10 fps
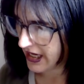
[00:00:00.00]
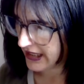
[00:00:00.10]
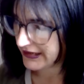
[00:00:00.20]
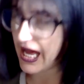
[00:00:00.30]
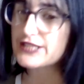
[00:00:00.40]

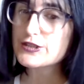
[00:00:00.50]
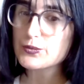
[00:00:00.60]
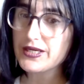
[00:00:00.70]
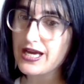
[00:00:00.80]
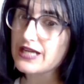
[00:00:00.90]
Last
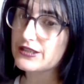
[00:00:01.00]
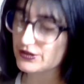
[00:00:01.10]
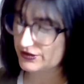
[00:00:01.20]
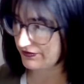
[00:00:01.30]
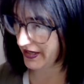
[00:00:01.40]
week I
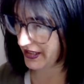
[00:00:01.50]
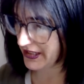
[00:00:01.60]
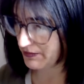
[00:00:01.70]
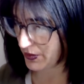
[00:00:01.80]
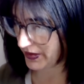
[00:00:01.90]
learned a very
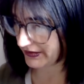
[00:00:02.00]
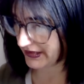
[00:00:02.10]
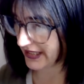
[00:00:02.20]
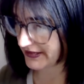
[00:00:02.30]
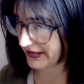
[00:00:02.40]
important
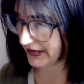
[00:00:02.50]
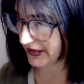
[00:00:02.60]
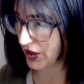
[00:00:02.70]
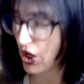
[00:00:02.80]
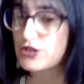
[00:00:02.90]
lesson. It all